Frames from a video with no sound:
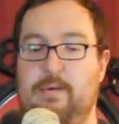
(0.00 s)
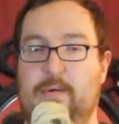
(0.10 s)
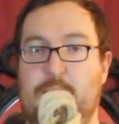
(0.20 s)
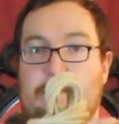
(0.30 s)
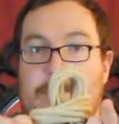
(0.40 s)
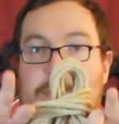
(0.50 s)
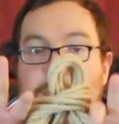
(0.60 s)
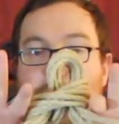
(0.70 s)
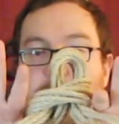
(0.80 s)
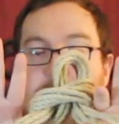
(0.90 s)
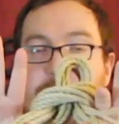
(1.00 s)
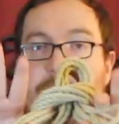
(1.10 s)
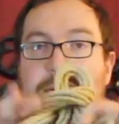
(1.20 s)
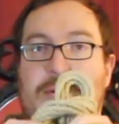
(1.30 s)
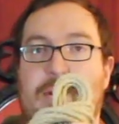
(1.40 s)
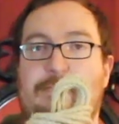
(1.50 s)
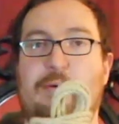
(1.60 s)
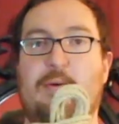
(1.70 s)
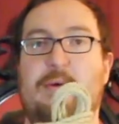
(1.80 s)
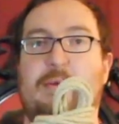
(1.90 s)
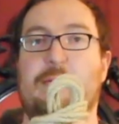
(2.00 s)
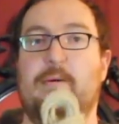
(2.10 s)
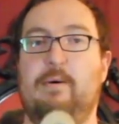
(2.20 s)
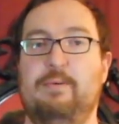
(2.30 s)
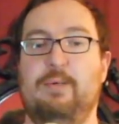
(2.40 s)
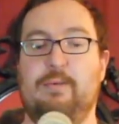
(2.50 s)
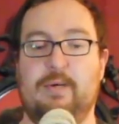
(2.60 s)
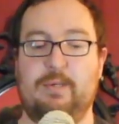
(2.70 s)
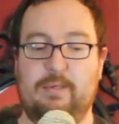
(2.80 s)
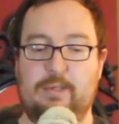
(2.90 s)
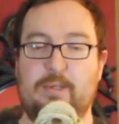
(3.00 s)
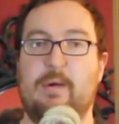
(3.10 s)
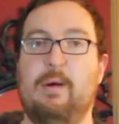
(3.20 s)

you can grab on each side and pull in opposite directions.